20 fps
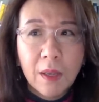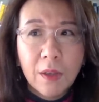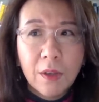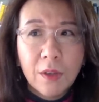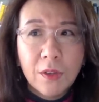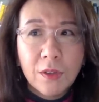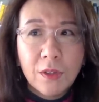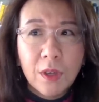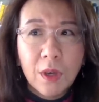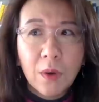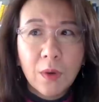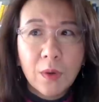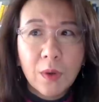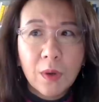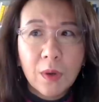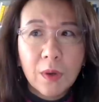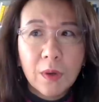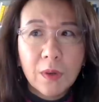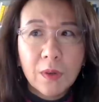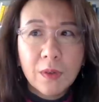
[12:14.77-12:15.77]
So,
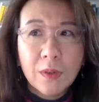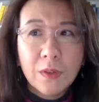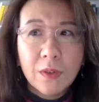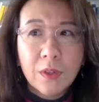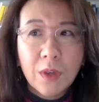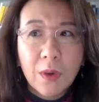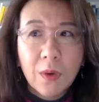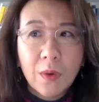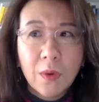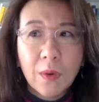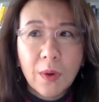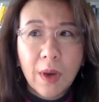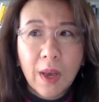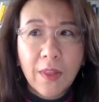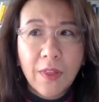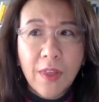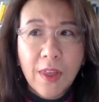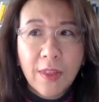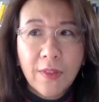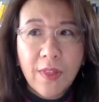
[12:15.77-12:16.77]
so I
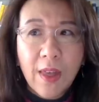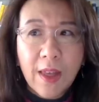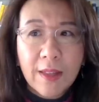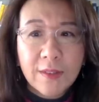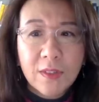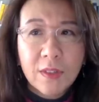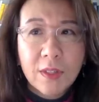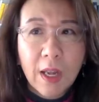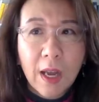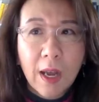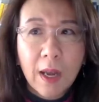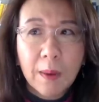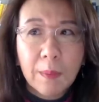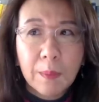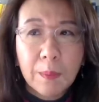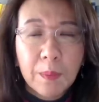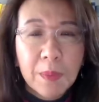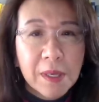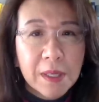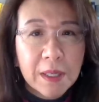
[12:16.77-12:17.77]
think that's not
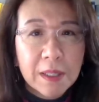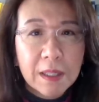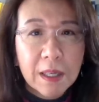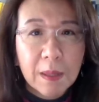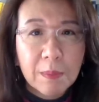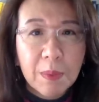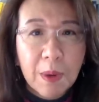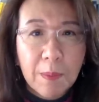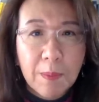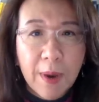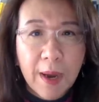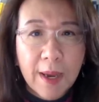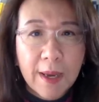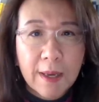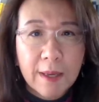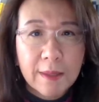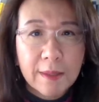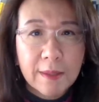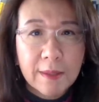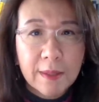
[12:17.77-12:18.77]
picked up
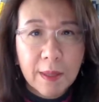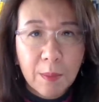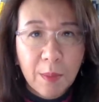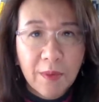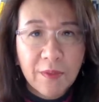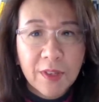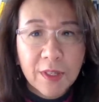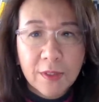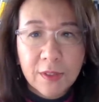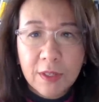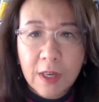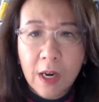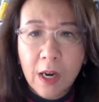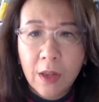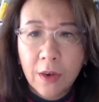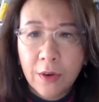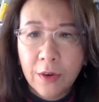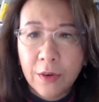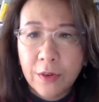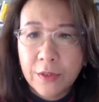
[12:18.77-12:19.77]
by some of the
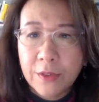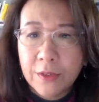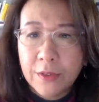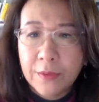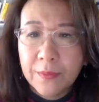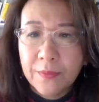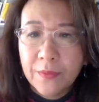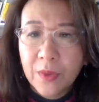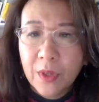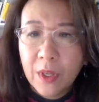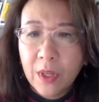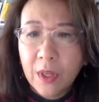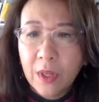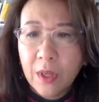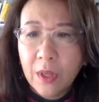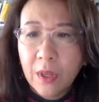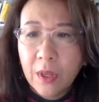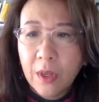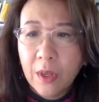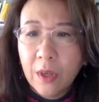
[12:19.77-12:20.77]
scholars.
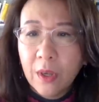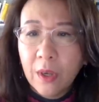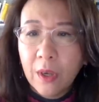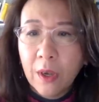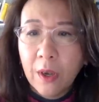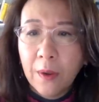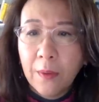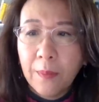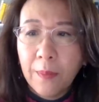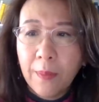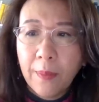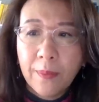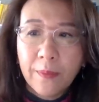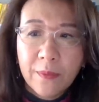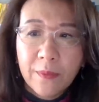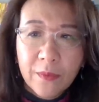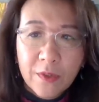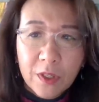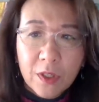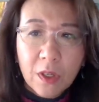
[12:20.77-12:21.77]
Um,
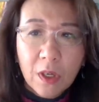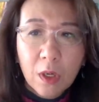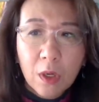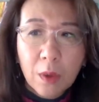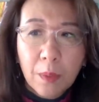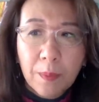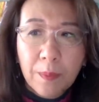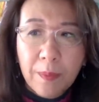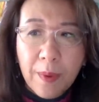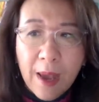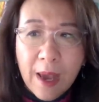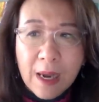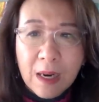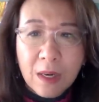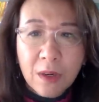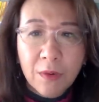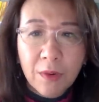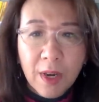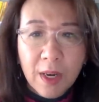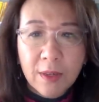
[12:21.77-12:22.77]
just a little
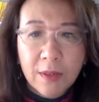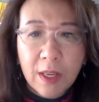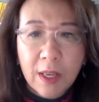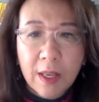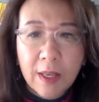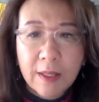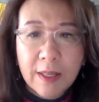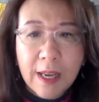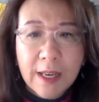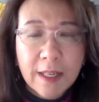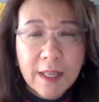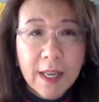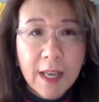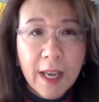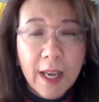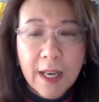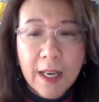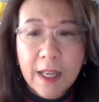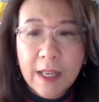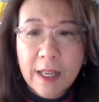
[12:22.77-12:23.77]
background. In nineteen
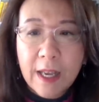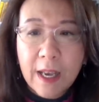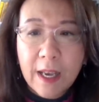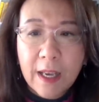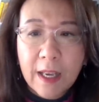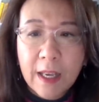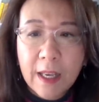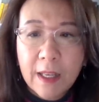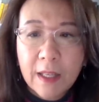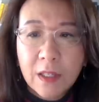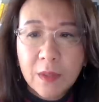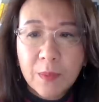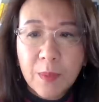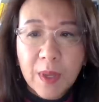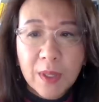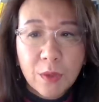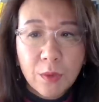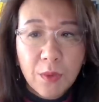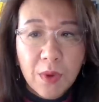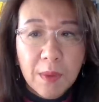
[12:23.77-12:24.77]
eighty-eight, he
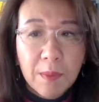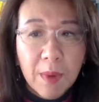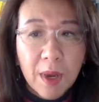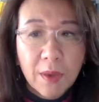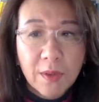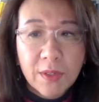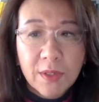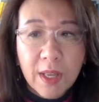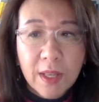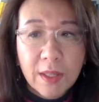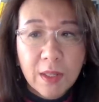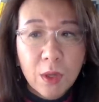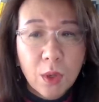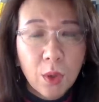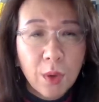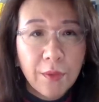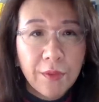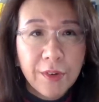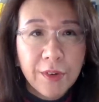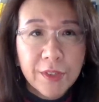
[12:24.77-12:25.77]
spent three months at the
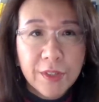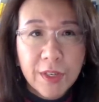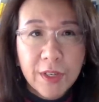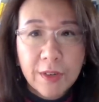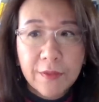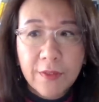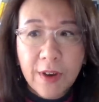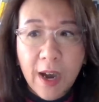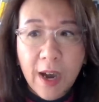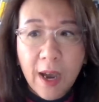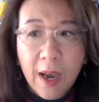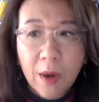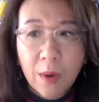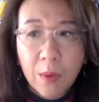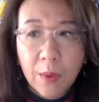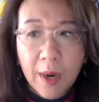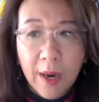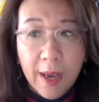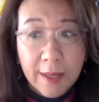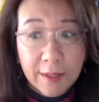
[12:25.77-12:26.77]
University of
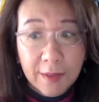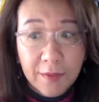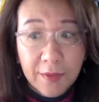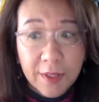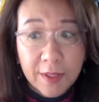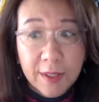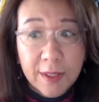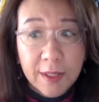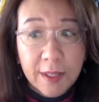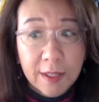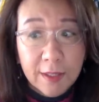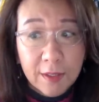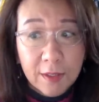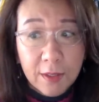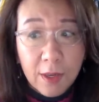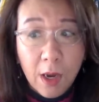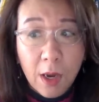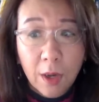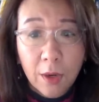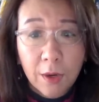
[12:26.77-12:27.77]
Iowa as a visiting
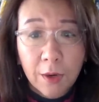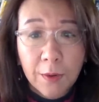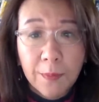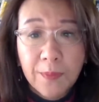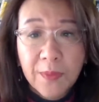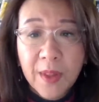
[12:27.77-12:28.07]
scholar.